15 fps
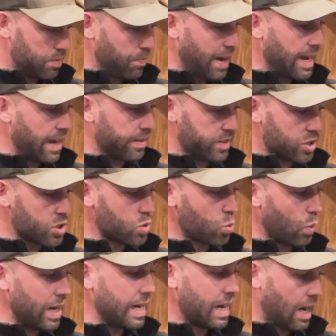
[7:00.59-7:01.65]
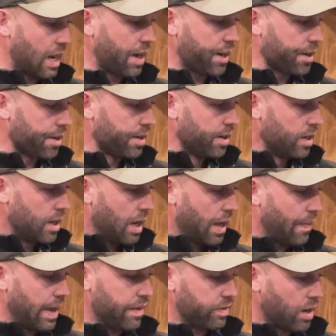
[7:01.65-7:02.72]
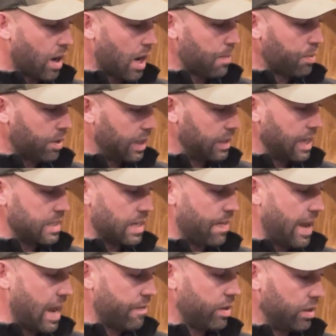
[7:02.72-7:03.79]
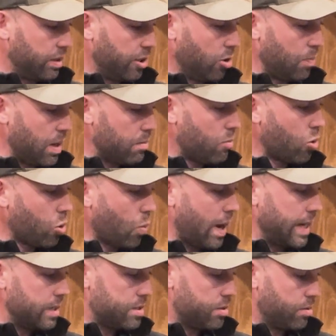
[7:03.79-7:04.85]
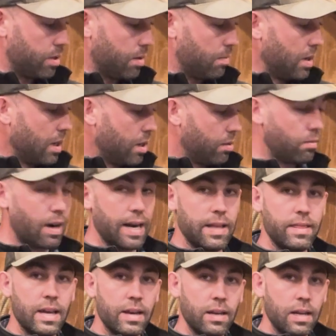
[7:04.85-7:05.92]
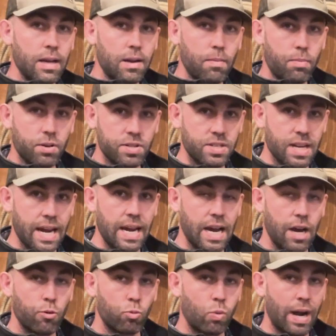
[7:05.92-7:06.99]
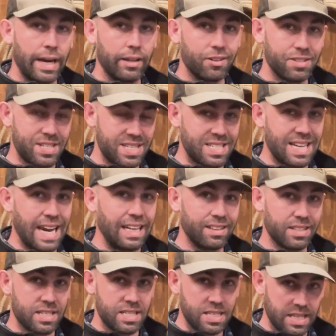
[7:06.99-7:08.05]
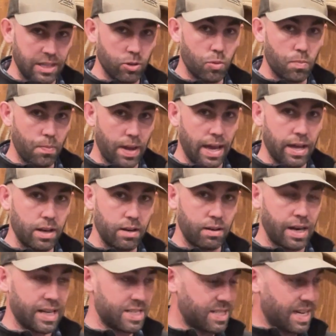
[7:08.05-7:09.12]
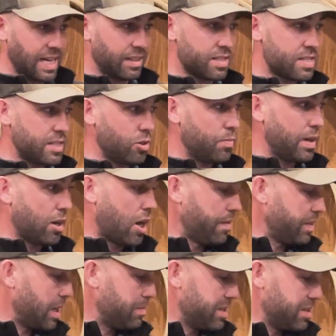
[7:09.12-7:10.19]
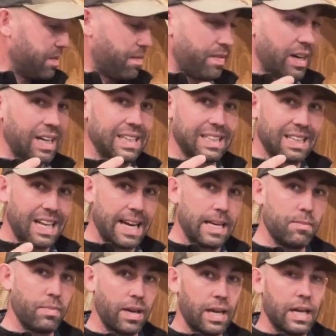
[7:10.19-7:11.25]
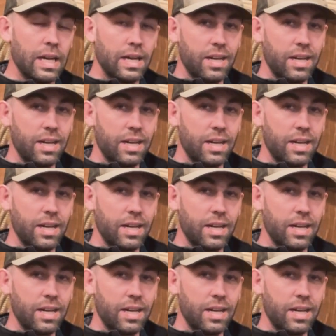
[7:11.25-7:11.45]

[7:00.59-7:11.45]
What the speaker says: made out of sweet iron and they have copper inlays and they have a little bit more weight to them, right? Than per se a regular stainless steel bit, right? A stainless steel bit oftentimes is a very light bit,